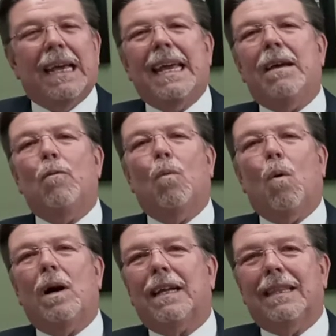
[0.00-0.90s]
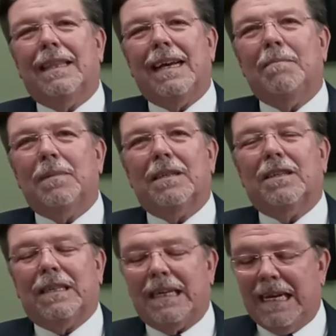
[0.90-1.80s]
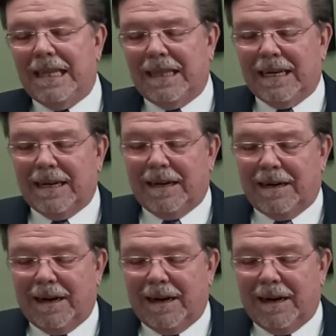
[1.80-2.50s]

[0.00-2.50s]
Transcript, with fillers: He wanted them to see that